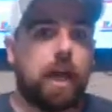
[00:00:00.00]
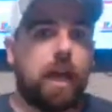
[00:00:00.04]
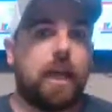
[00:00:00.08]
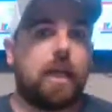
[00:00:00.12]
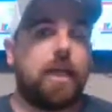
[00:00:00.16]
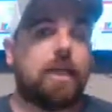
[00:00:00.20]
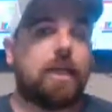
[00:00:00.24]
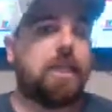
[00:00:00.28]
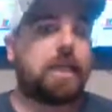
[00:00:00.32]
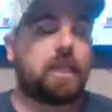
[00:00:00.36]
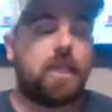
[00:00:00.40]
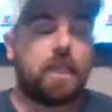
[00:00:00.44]

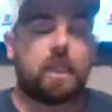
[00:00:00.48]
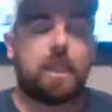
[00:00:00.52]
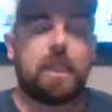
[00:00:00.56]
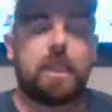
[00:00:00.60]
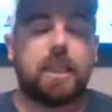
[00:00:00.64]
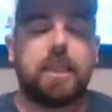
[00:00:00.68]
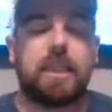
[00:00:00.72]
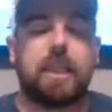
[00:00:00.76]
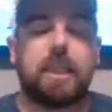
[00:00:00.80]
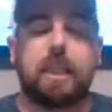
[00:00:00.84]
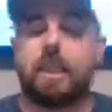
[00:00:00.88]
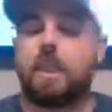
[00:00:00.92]
this
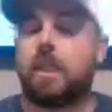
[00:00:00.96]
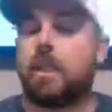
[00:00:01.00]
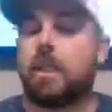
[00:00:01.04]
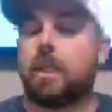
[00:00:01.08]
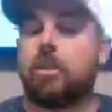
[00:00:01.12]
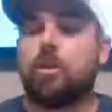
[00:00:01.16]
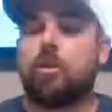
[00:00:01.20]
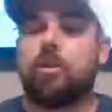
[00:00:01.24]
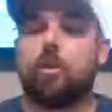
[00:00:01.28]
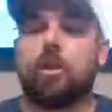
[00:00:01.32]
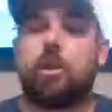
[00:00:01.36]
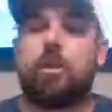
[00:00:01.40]
season,
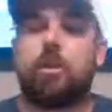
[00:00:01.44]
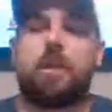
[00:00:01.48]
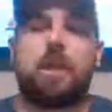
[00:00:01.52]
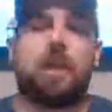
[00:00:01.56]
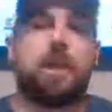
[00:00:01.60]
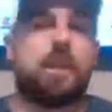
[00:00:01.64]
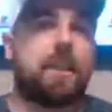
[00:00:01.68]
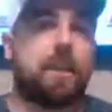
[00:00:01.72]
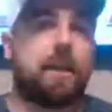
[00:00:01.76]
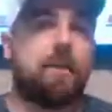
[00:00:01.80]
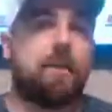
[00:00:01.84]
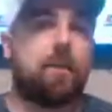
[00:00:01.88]
determined
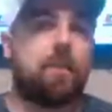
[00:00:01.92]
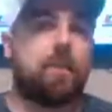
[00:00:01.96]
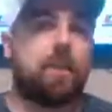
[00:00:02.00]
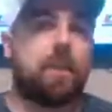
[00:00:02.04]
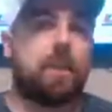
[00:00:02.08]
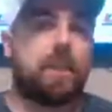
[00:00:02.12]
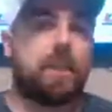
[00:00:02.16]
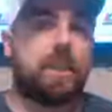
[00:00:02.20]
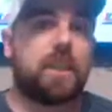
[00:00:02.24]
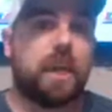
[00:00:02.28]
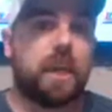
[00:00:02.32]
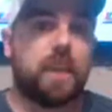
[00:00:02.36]
as ever
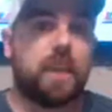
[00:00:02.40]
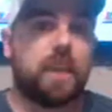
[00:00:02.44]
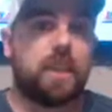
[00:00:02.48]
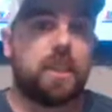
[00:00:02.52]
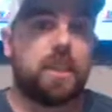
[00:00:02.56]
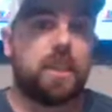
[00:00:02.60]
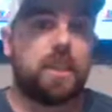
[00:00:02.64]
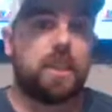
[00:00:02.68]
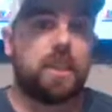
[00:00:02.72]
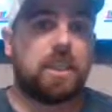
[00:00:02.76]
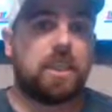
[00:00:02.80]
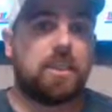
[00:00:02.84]
and starting
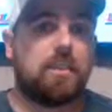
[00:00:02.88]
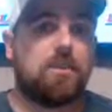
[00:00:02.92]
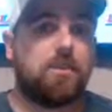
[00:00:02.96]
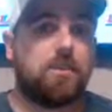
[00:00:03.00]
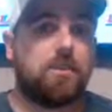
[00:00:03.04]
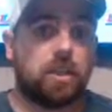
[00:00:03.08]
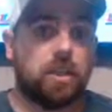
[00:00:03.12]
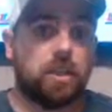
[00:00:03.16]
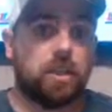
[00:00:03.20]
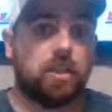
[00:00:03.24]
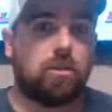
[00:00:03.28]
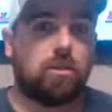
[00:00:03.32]
to see some
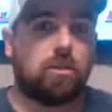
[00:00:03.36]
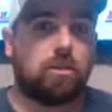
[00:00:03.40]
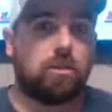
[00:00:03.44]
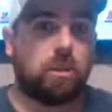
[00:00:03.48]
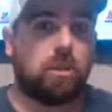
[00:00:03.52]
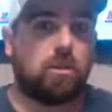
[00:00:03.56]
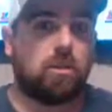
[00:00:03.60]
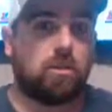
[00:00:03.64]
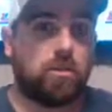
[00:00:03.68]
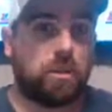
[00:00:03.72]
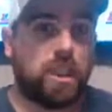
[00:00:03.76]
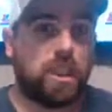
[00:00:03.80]
results,
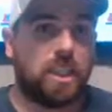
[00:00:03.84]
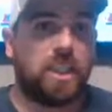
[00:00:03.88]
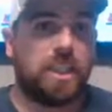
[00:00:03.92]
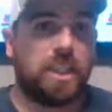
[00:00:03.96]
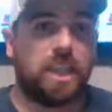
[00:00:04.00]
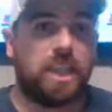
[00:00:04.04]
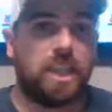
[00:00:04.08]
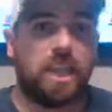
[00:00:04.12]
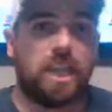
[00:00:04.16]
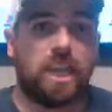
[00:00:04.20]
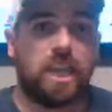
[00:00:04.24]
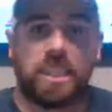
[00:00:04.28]
most
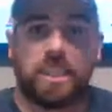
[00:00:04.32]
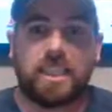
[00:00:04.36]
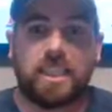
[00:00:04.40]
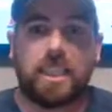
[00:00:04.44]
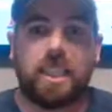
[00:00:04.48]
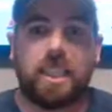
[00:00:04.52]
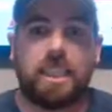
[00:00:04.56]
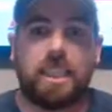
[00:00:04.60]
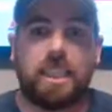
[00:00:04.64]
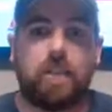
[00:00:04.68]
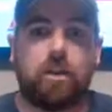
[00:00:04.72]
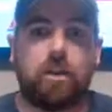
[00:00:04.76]
recently last
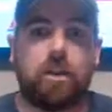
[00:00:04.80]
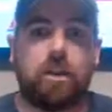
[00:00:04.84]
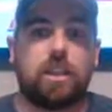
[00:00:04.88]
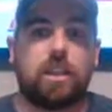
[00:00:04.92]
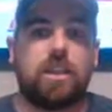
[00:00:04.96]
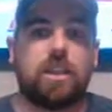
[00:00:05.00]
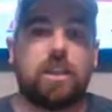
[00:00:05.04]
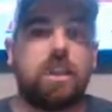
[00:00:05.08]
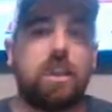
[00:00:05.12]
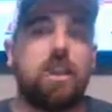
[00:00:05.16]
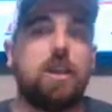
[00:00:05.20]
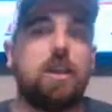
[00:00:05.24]
Saturday
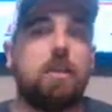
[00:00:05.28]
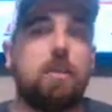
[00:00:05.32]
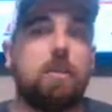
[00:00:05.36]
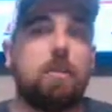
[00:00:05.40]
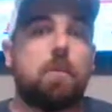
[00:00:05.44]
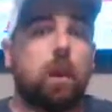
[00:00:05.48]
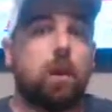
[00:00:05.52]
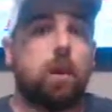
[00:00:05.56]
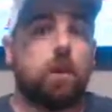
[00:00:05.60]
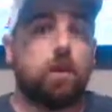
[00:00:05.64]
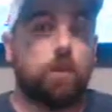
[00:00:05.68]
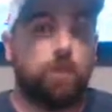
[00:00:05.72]
night's
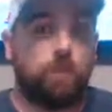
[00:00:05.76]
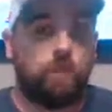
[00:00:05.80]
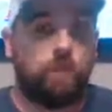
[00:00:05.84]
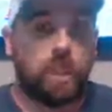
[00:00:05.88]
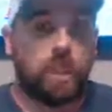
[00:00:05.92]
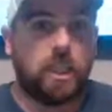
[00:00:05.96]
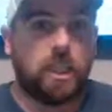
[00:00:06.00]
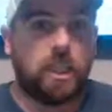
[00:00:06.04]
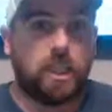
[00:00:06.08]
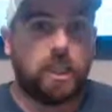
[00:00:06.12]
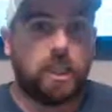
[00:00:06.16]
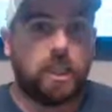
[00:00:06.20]
podium
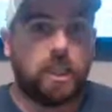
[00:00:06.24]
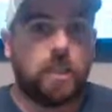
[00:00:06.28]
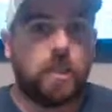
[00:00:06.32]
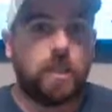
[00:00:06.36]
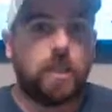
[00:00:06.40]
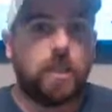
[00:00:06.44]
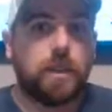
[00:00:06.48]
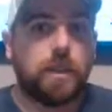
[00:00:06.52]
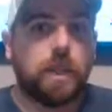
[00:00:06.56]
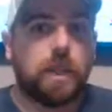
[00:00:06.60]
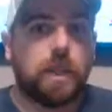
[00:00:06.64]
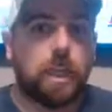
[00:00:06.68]
finish
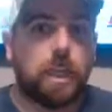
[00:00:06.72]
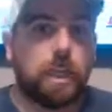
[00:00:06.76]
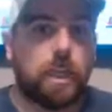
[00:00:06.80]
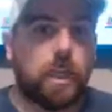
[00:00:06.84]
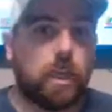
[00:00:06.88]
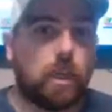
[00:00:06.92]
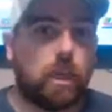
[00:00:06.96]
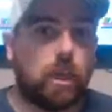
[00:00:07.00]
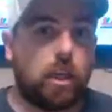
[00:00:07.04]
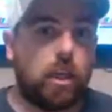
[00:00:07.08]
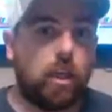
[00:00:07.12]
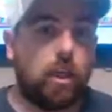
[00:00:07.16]
in
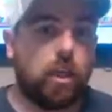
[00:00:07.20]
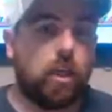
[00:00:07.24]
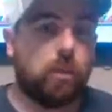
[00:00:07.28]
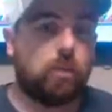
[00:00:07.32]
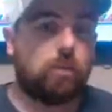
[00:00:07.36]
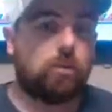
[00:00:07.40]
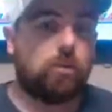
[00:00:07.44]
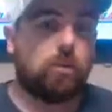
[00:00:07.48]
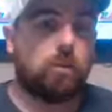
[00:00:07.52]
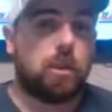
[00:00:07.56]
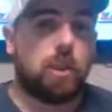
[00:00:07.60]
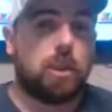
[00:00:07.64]
the
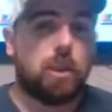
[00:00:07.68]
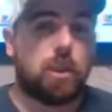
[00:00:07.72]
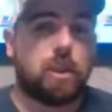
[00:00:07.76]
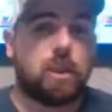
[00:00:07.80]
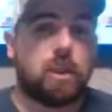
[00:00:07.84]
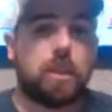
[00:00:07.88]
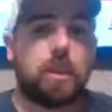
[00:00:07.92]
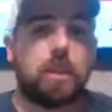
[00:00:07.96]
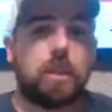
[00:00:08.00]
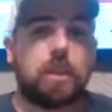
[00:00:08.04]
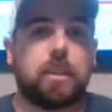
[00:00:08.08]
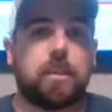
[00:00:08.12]
Ultimate
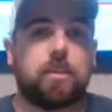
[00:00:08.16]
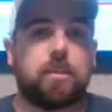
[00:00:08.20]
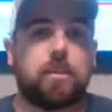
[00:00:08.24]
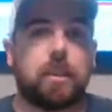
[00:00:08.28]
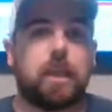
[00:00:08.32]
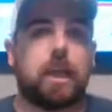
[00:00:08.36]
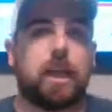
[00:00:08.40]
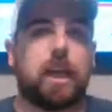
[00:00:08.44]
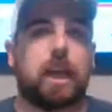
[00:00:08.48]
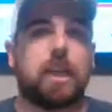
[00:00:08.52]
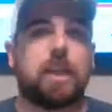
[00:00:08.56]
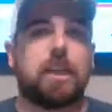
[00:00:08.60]

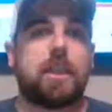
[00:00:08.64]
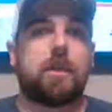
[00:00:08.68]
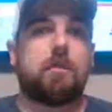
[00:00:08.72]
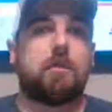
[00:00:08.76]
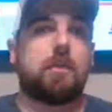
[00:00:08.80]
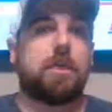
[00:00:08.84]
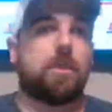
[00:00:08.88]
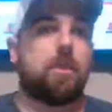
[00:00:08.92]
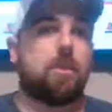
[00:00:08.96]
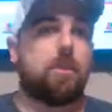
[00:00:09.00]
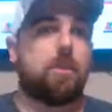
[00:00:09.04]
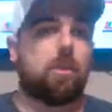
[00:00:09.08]
Sprint Car
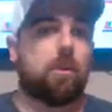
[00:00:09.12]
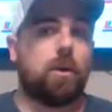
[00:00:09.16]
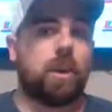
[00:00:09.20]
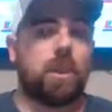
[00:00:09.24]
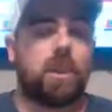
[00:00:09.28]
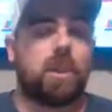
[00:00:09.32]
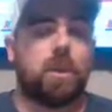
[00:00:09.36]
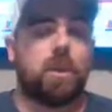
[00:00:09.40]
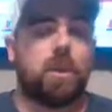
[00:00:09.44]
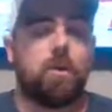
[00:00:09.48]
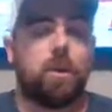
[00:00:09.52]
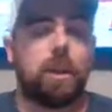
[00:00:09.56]
Championship
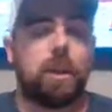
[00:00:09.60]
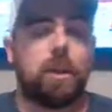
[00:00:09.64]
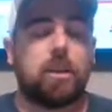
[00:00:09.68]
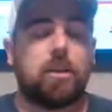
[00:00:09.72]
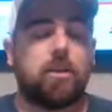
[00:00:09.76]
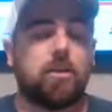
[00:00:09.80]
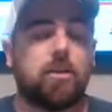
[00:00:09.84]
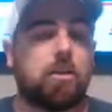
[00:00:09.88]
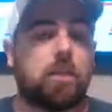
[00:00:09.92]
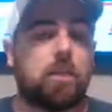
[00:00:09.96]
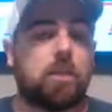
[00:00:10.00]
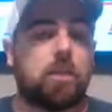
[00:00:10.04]
Queensland round at
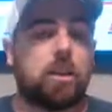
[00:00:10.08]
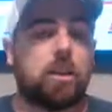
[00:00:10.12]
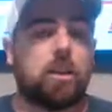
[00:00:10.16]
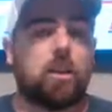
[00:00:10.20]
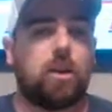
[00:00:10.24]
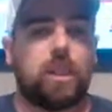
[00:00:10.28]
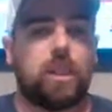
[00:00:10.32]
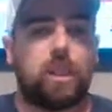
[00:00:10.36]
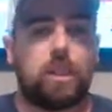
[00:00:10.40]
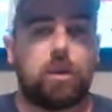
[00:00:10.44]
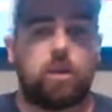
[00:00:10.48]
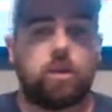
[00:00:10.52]
Toowoomba's
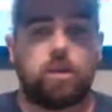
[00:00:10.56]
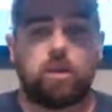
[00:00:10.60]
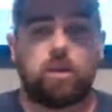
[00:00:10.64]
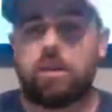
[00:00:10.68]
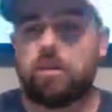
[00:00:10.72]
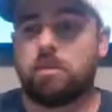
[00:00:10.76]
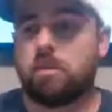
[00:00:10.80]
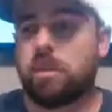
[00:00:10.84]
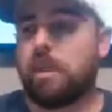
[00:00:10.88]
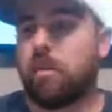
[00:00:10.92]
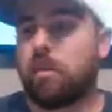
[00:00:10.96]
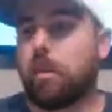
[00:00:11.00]
High-Tech Oil
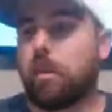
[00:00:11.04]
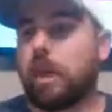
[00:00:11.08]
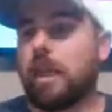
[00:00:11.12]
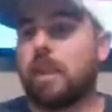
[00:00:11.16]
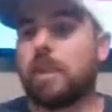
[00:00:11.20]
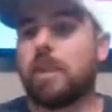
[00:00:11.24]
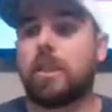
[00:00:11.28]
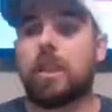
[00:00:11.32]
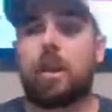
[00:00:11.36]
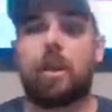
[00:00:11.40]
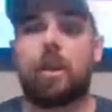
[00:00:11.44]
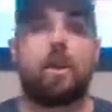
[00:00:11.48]
Speedway.
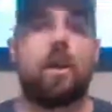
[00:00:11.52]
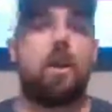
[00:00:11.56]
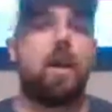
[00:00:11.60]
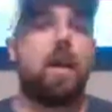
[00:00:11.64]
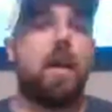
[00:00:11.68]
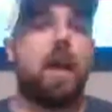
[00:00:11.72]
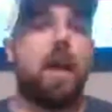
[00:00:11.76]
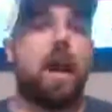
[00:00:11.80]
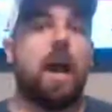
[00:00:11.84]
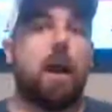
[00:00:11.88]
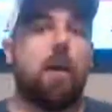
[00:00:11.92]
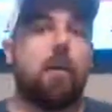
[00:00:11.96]
So
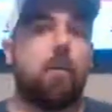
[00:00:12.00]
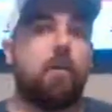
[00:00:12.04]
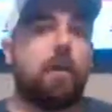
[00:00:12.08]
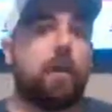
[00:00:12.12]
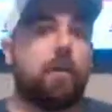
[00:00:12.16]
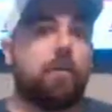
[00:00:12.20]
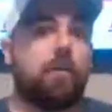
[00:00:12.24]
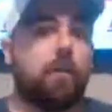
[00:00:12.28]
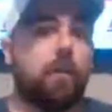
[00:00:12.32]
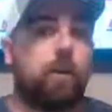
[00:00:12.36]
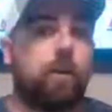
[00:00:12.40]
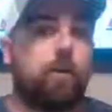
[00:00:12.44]

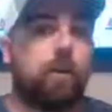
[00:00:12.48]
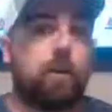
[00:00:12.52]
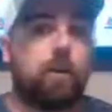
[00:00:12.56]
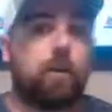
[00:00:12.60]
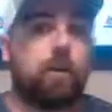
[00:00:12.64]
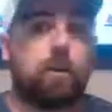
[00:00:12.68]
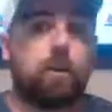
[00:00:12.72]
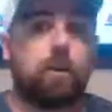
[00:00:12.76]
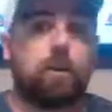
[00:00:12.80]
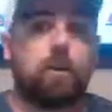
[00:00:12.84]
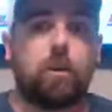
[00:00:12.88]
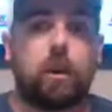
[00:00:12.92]
without further
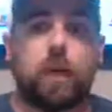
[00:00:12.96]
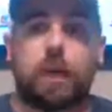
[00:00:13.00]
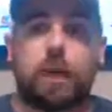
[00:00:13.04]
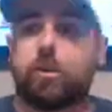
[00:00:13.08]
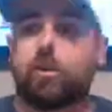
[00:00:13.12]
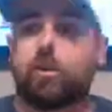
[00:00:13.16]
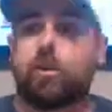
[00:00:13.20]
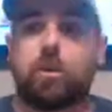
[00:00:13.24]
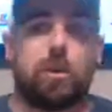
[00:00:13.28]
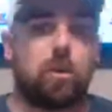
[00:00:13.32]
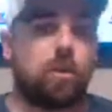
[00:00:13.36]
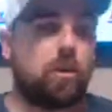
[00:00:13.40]
ado, I
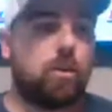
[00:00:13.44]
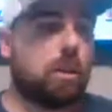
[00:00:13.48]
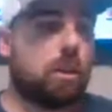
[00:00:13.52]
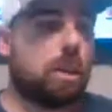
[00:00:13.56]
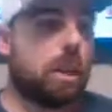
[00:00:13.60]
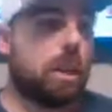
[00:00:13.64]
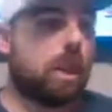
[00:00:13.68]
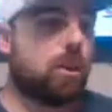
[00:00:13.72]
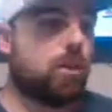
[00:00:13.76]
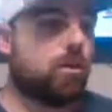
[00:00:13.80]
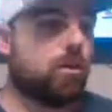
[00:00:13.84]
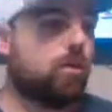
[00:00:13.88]

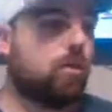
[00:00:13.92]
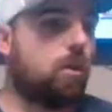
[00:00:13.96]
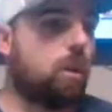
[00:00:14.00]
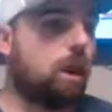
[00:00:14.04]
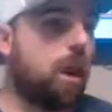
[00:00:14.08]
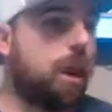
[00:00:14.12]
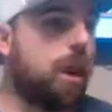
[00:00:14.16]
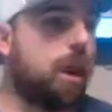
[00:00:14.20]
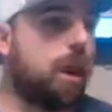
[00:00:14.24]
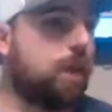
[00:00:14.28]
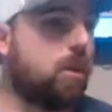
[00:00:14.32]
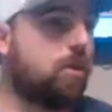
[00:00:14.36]
introduce Andrew
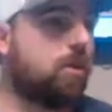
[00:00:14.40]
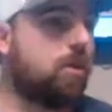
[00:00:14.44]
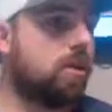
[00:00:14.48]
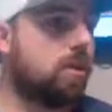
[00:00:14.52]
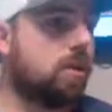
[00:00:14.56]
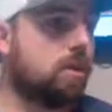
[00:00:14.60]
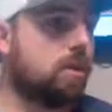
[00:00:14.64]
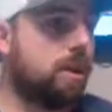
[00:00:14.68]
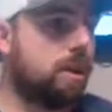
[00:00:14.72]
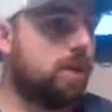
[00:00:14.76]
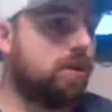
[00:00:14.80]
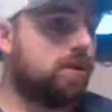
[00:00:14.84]
Wright.
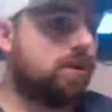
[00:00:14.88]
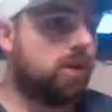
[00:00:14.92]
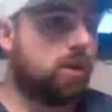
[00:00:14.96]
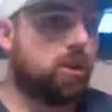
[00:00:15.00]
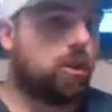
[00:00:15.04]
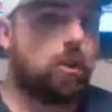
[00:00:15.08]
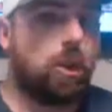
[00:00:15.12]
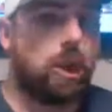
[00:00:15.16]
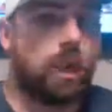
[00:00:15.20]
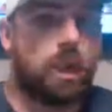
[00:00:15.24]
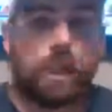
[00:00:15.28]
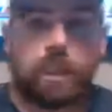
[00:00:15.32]
Andrew, thanks for
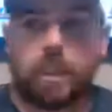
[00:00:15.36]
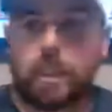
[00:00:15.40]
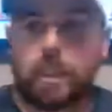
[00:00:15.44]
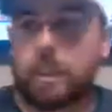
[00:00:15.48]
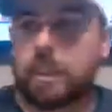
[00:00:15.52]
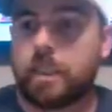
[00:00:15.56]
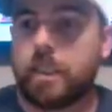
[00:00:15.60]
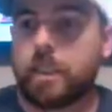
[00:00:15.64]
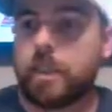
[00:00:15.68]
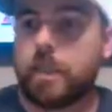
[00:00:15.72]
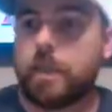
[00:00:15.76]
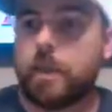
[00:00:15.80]
joining
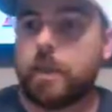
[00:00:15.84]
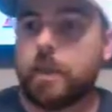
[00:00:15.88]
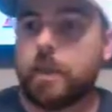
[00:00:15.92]
us.